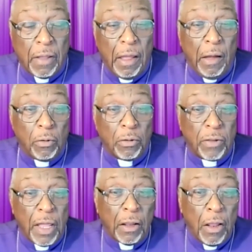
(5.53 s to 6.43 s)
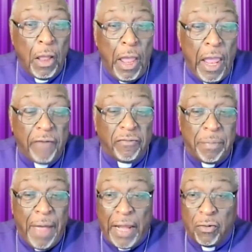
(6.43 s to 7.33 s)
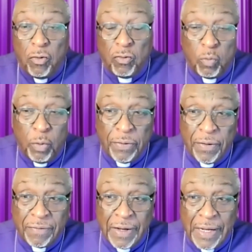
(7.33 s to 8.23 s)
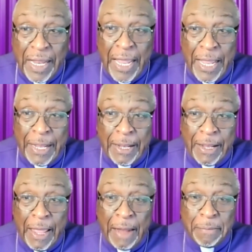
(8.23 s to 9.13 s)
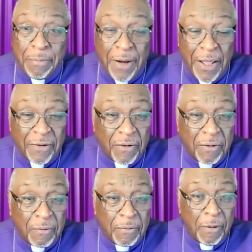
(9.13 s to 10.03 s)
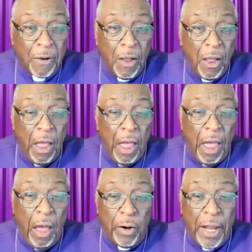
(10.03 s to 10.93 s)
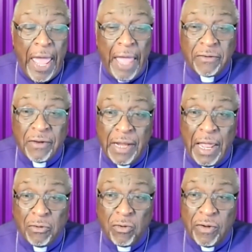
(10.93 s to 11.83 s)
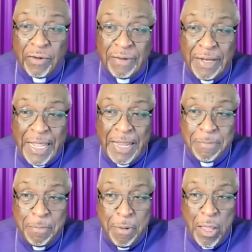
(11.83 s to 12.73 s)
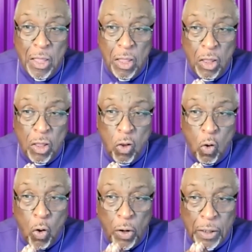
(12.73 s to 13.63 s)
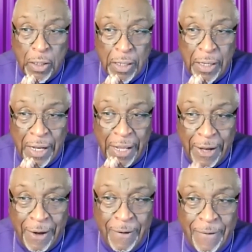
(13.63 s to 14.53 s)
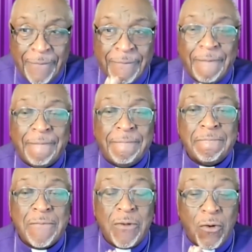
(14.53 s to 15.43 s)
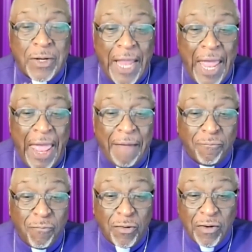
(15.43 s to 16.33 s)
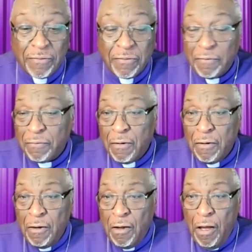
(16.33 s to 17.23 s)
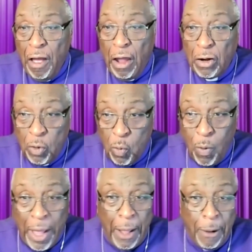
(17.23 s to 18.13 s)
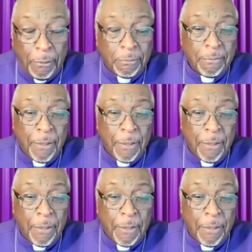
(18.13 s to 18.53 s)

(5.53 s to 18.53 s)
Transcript: I want to thank everybody who's with us today. God bless you. I want to ask you now to just lend me your ears and your time for just a, a little while.